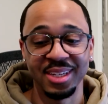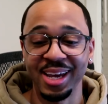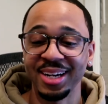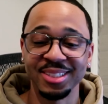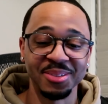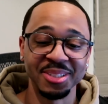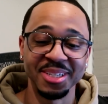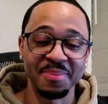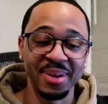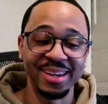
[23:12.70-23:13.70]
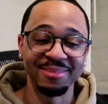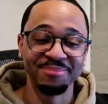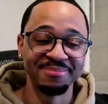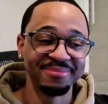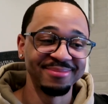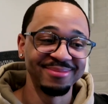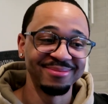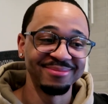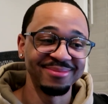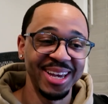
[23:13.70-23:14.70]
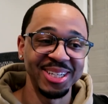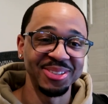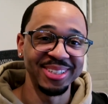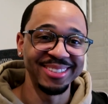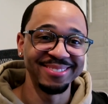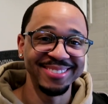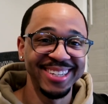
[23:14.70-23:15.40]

Yeah, that shit was good, man. I enjoyed it.